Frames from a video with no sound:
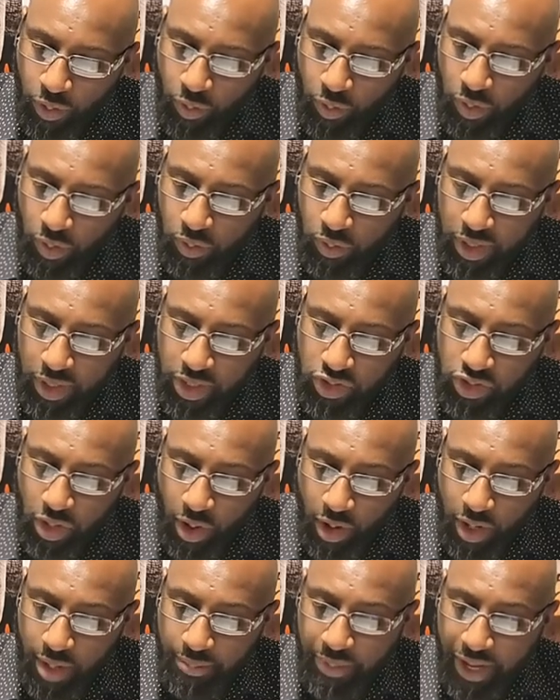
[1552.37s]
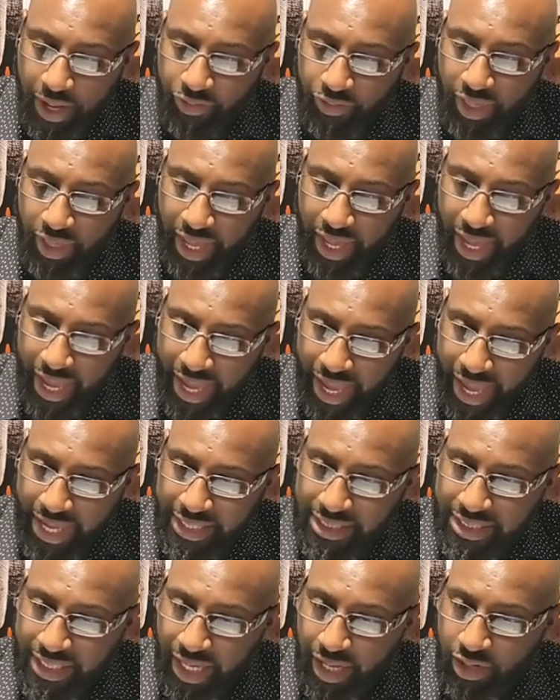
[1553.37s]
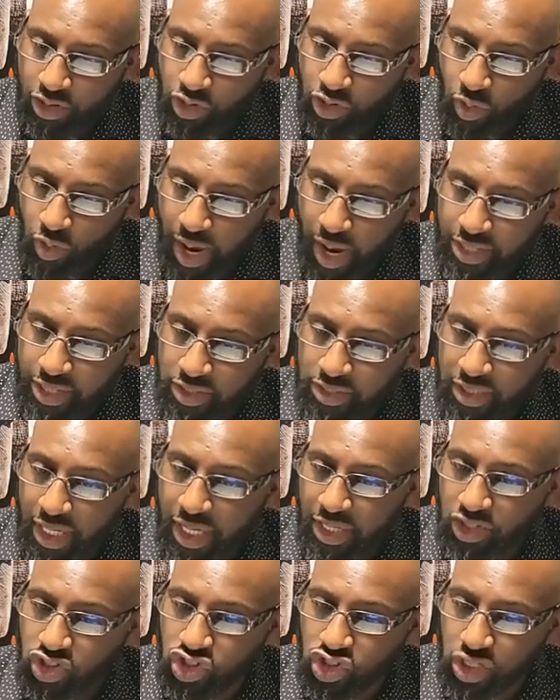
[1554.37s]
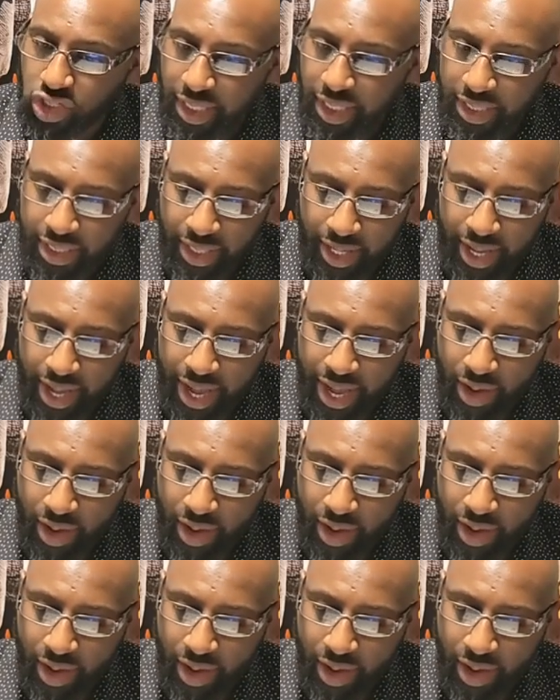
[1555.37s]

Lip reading: when we talk about the Antichrist agenda,